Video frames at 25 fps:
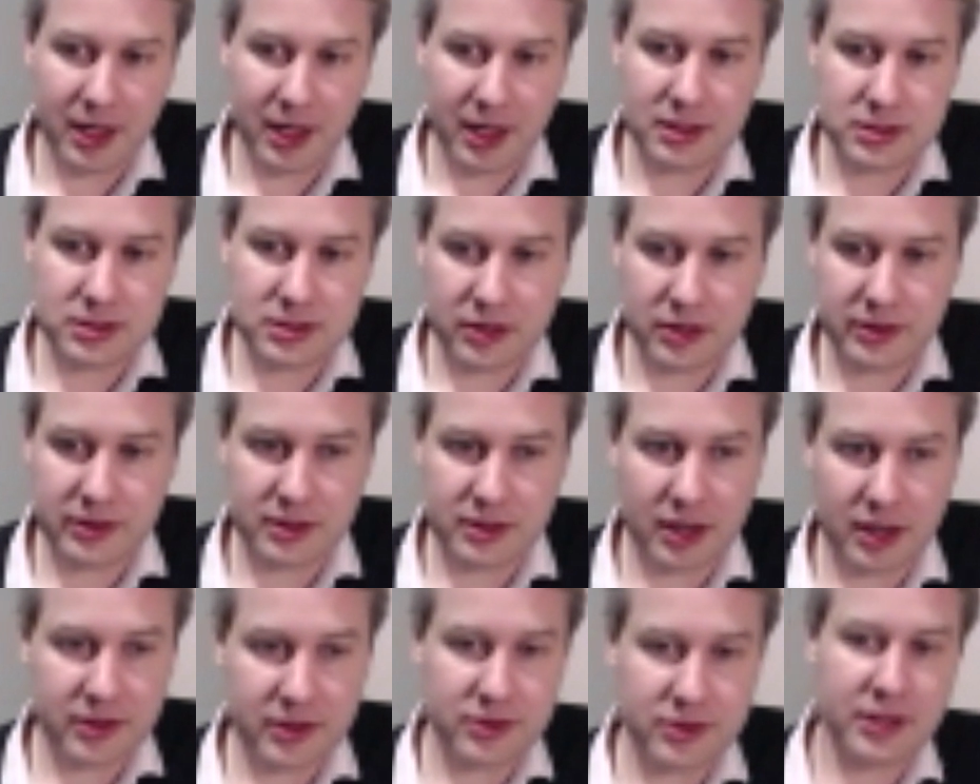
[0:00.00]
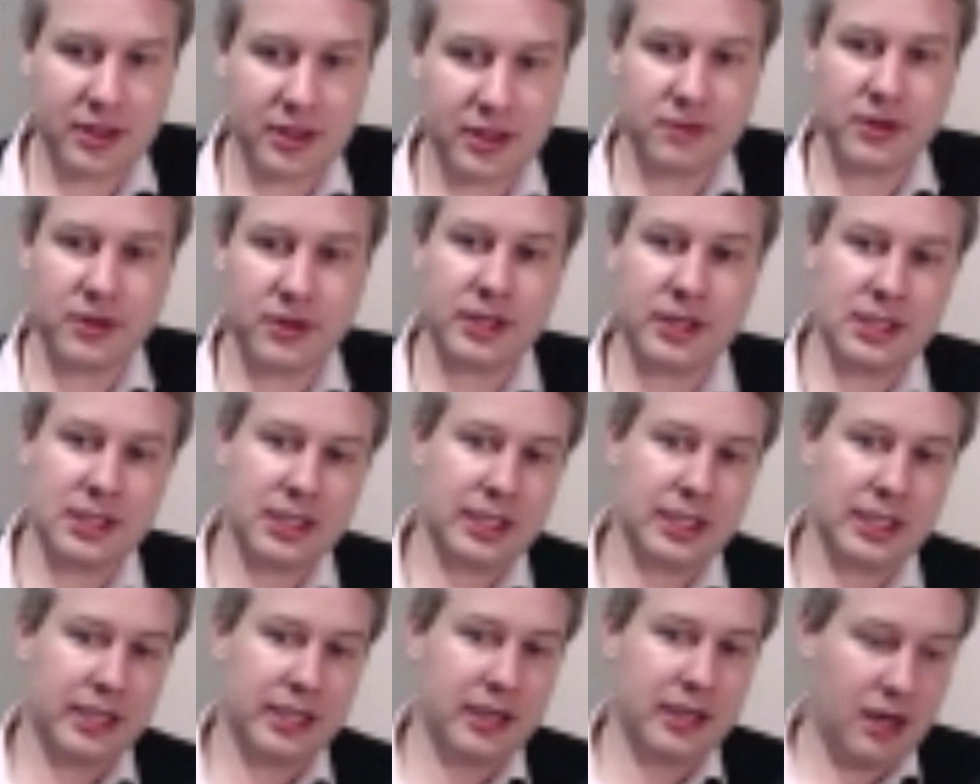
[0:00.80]
I don't I don't think I've got a
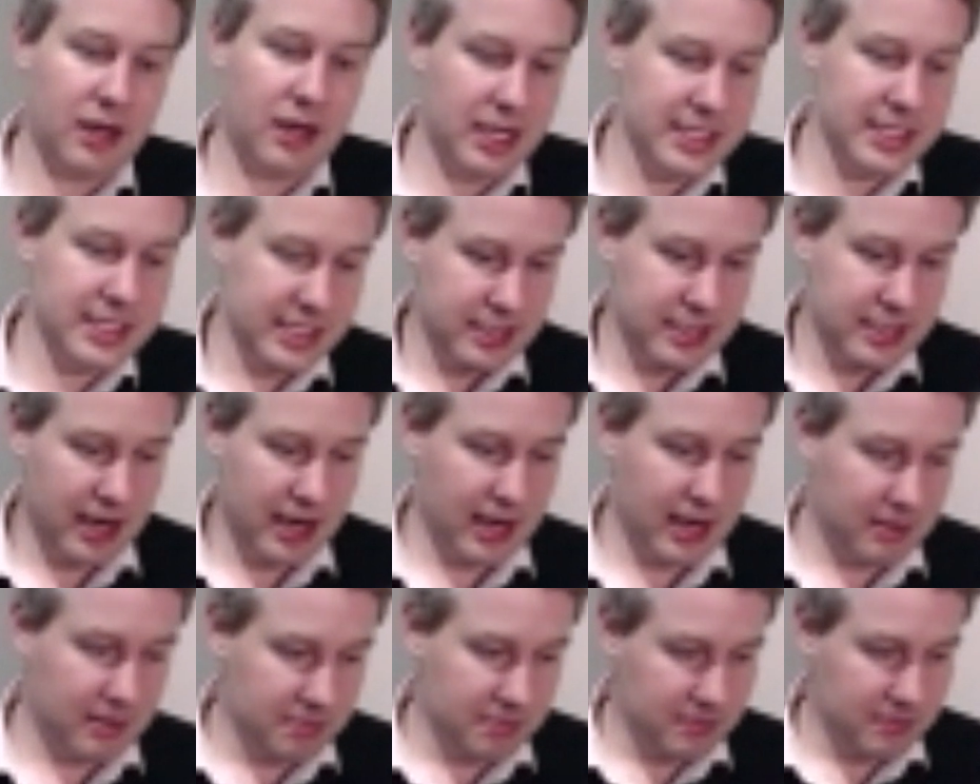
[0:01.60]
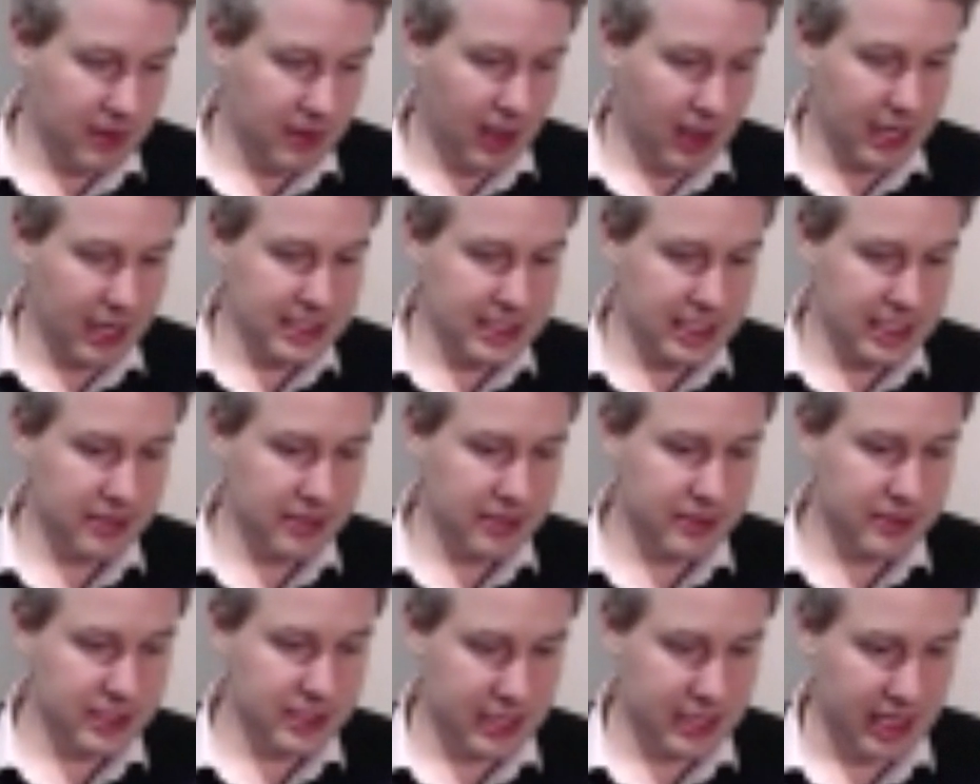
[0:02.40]
clear idea, um, idea
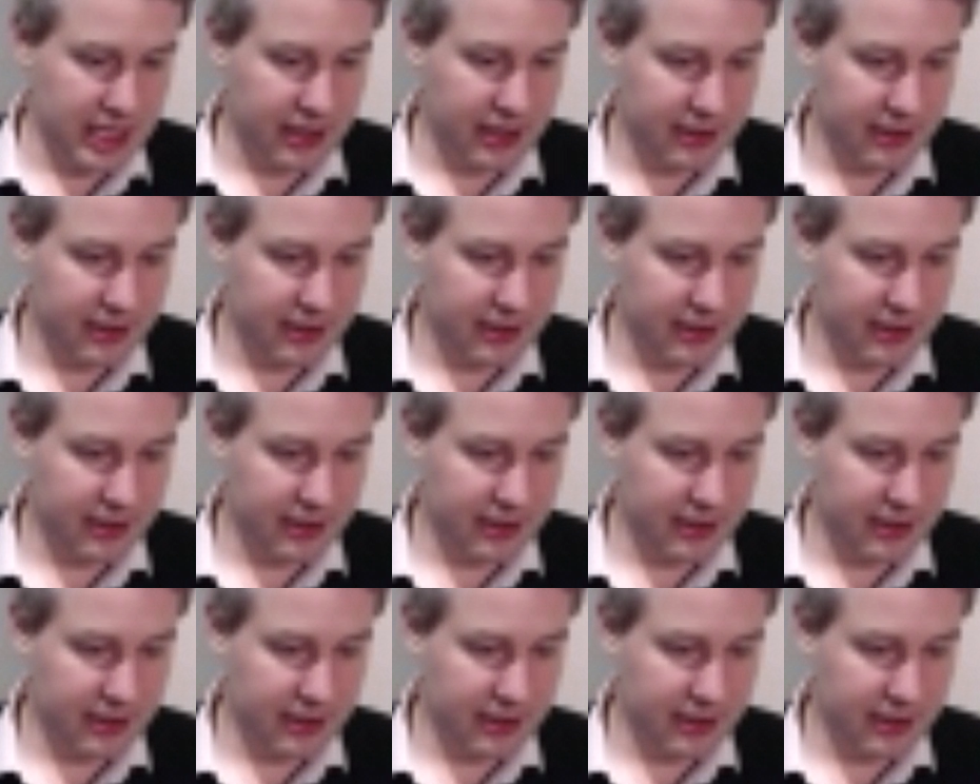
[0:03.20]
as yet.